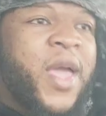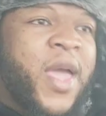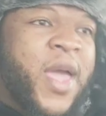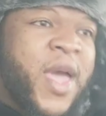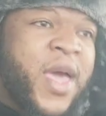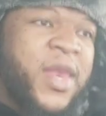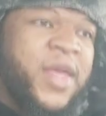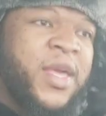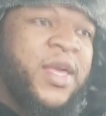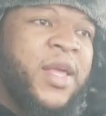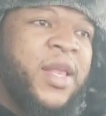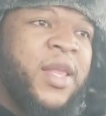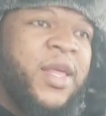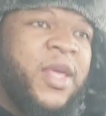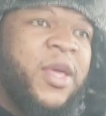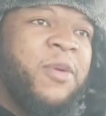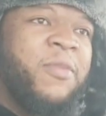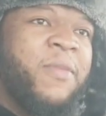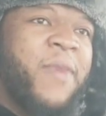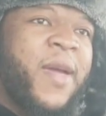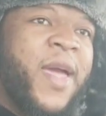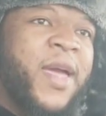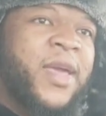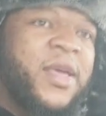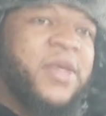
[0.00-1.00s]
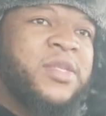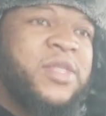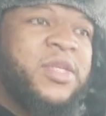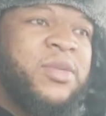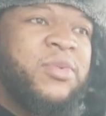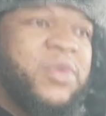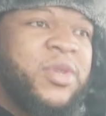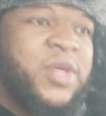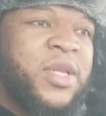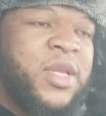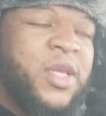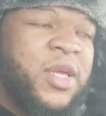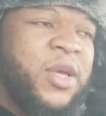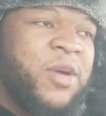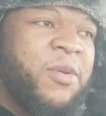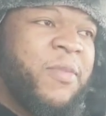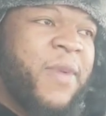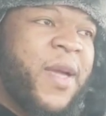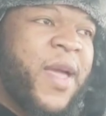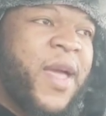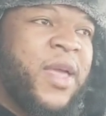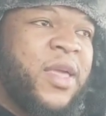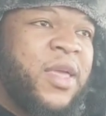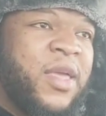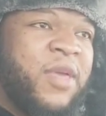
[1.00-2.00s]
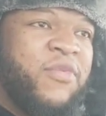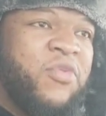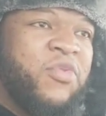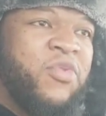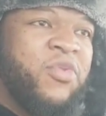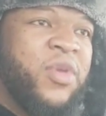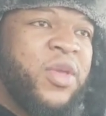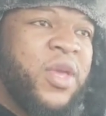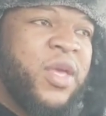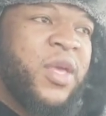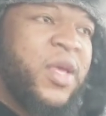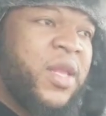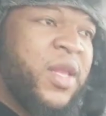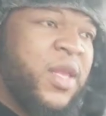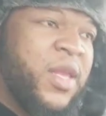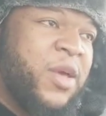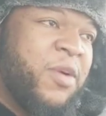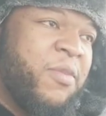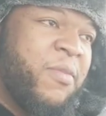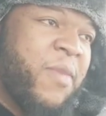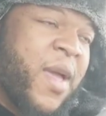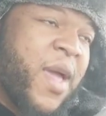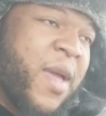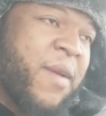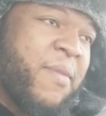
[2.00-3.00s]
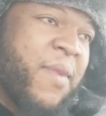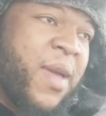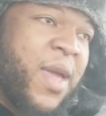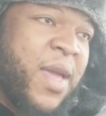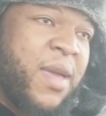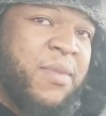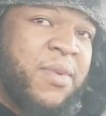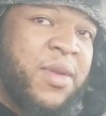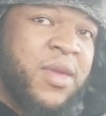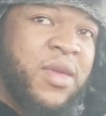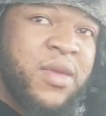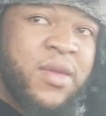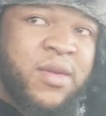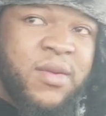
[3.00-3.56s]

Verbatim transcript: to add a Khalil Mack and see what Khalil Mack if you can get Khalil Mack, maybe.